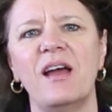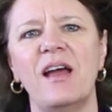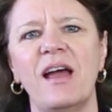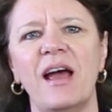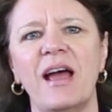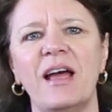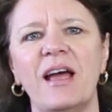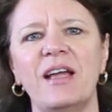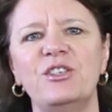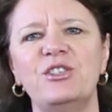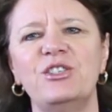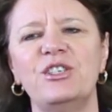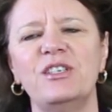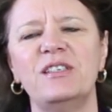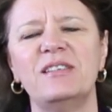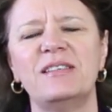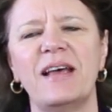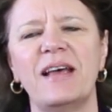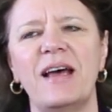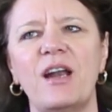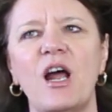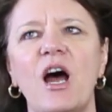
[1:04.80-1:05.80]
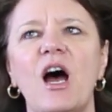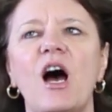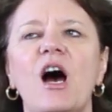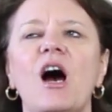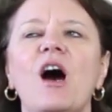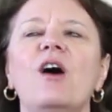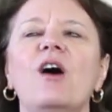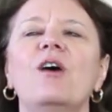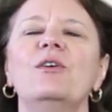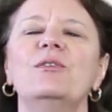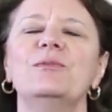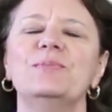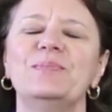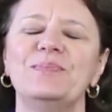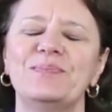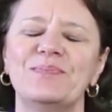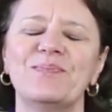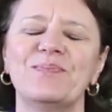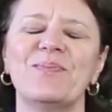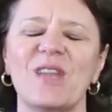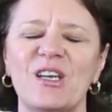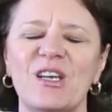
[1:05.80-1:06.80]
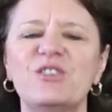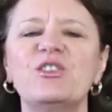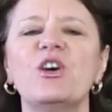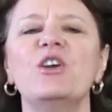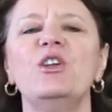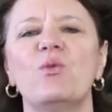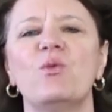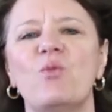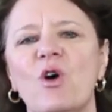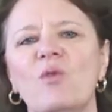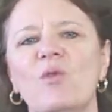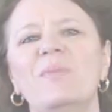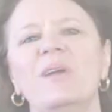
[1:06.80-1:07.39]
And she said, Oh, so you won't